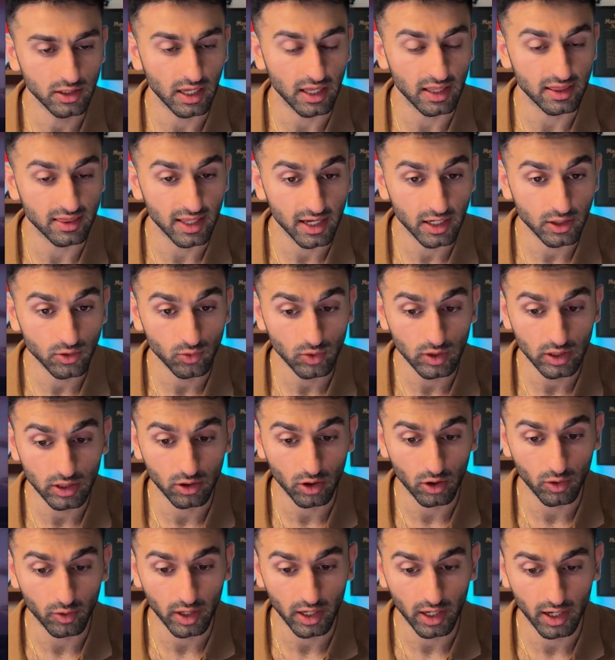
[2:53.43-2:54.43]
And then we
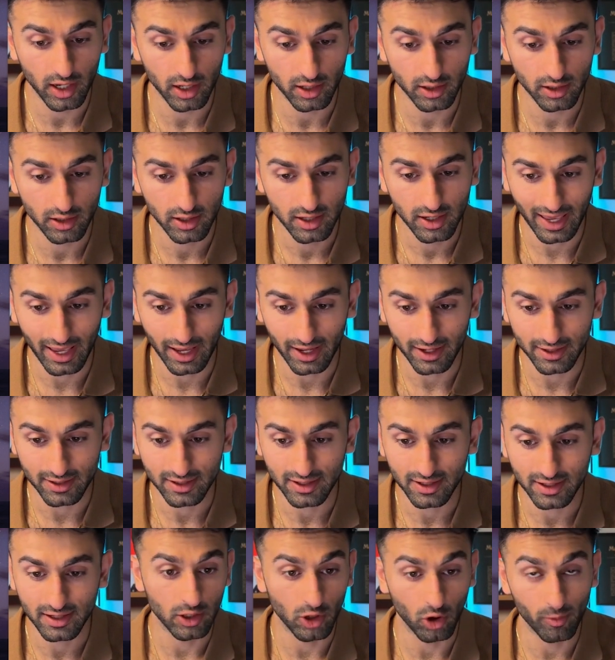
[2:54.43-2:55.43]
go ahead and
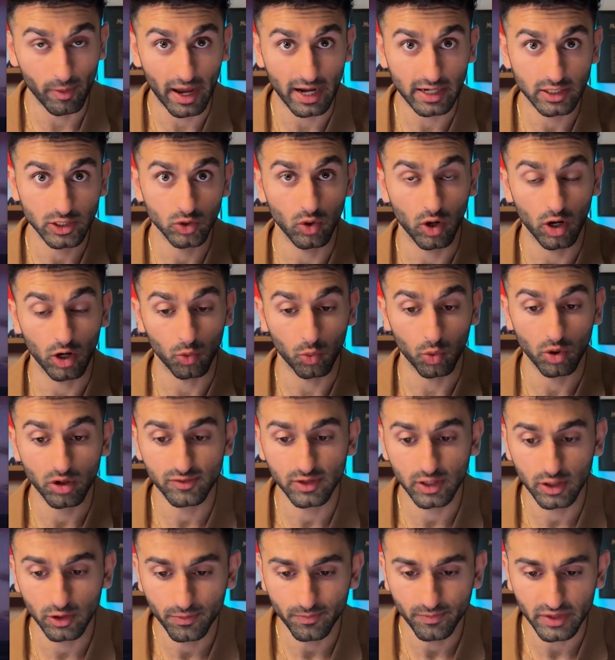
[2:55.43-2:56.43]
go back to our
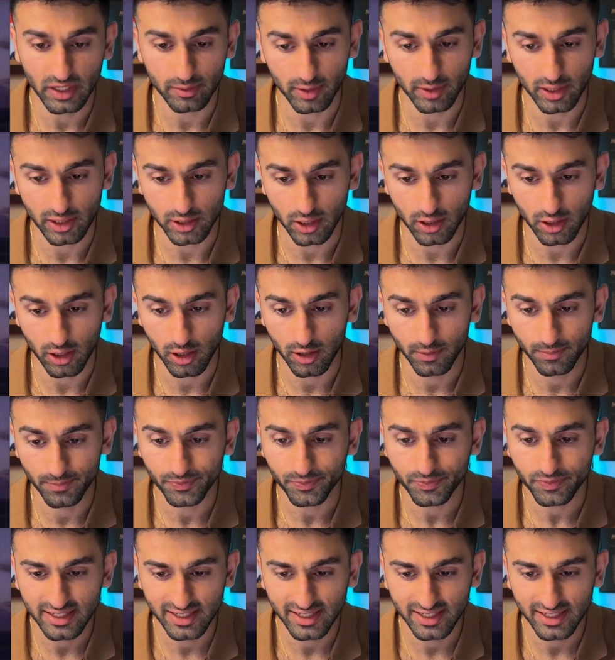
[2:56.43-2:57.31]
workflow in make.com,